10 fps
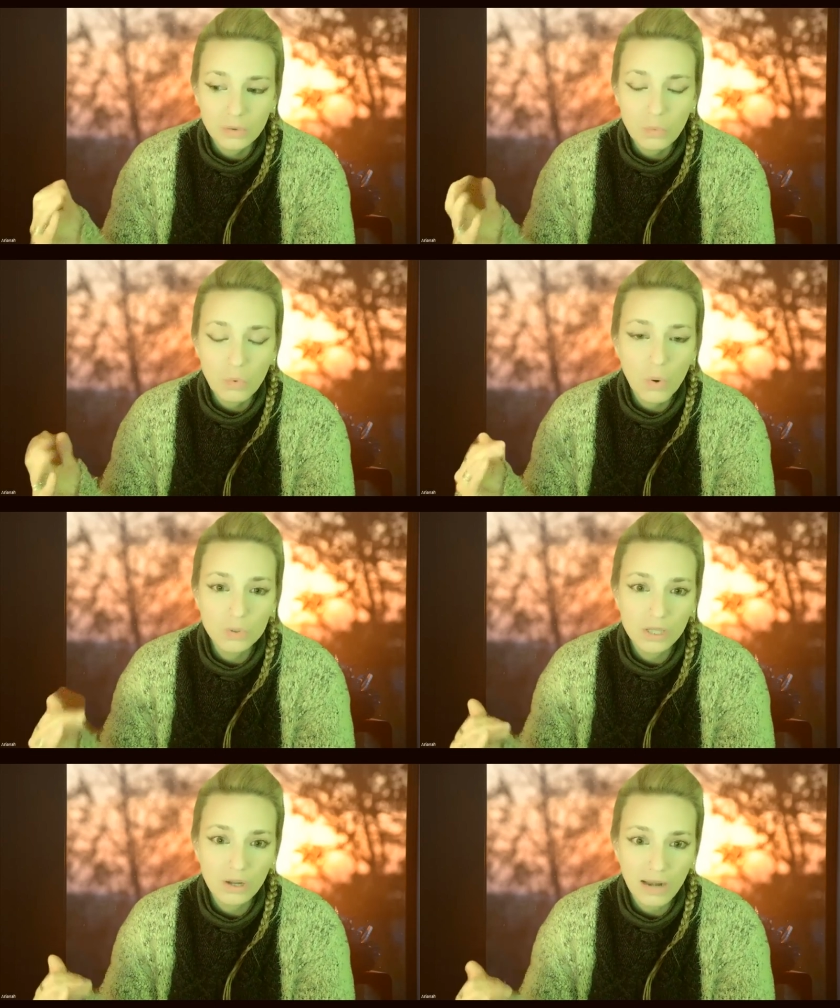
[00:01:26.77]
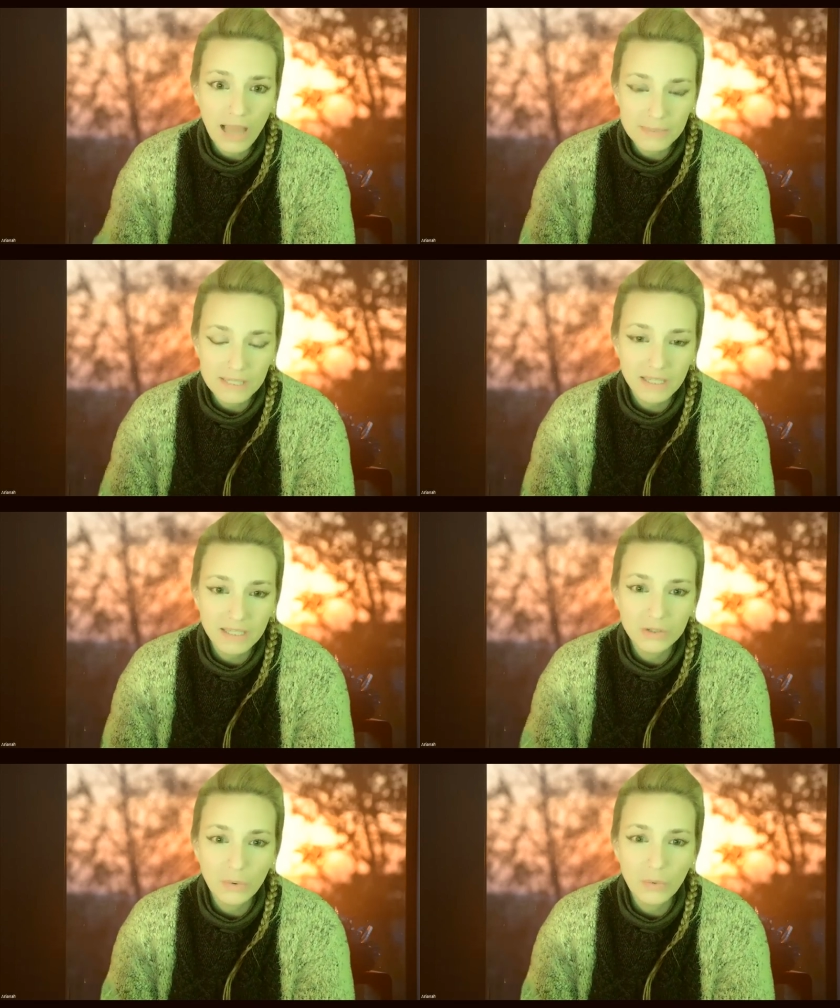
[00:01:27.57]
walls collapsing
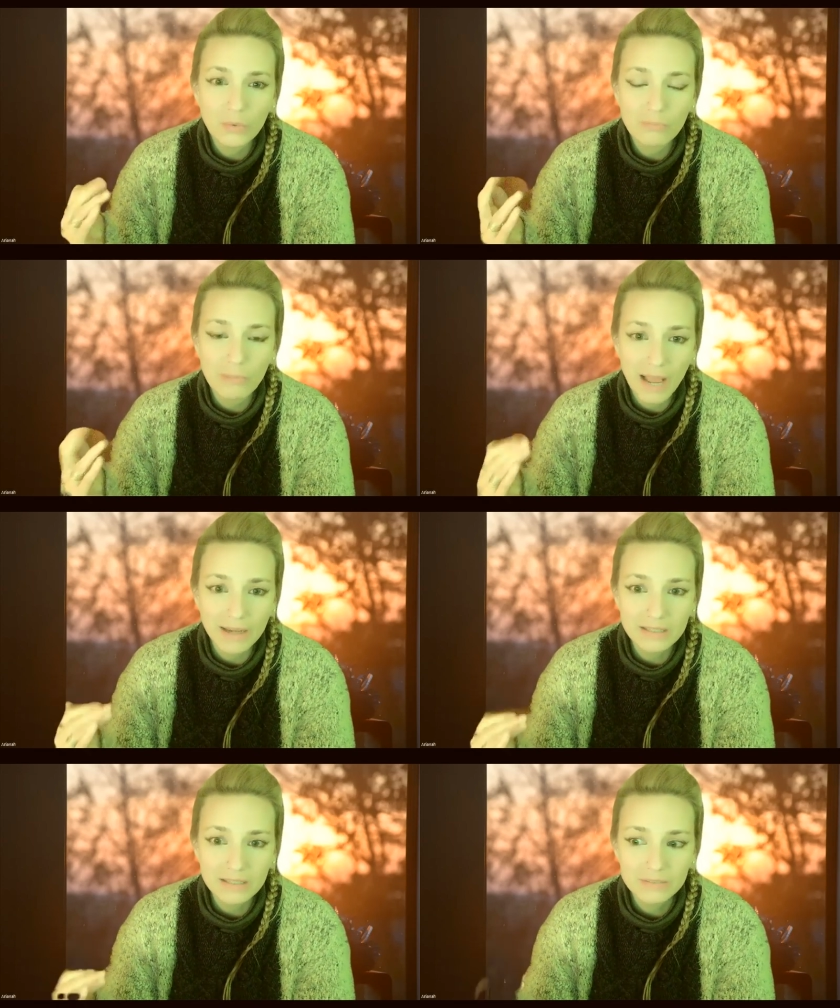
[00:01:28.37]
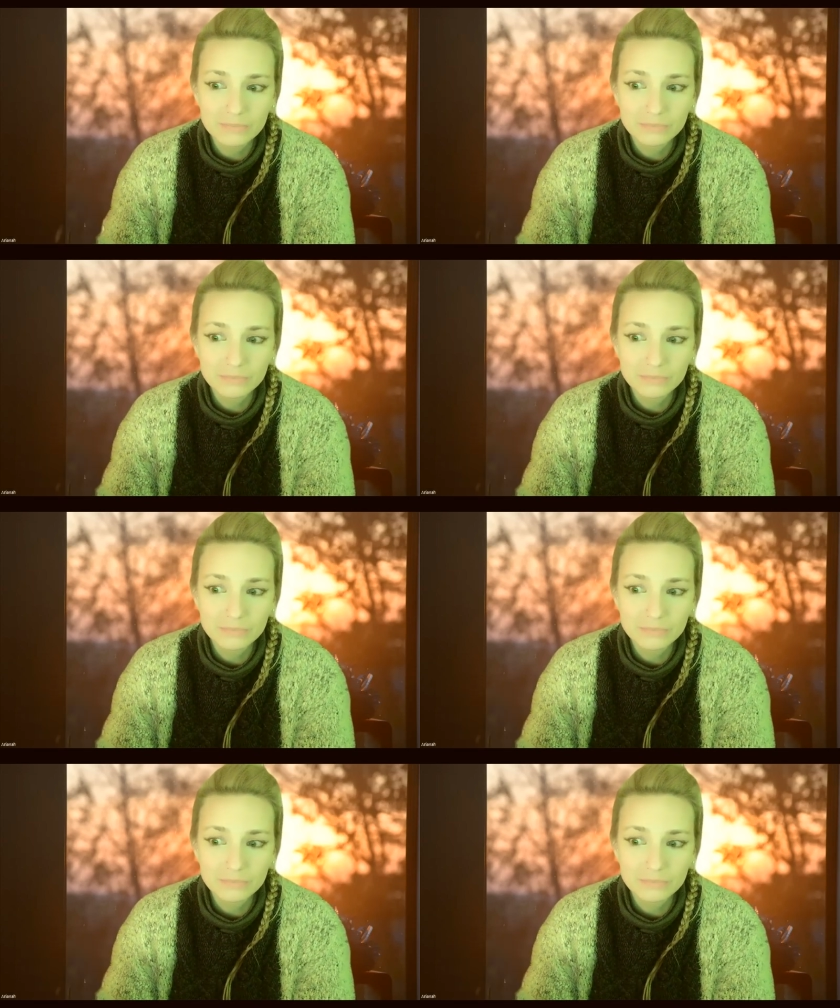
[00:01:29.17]
in your own mind.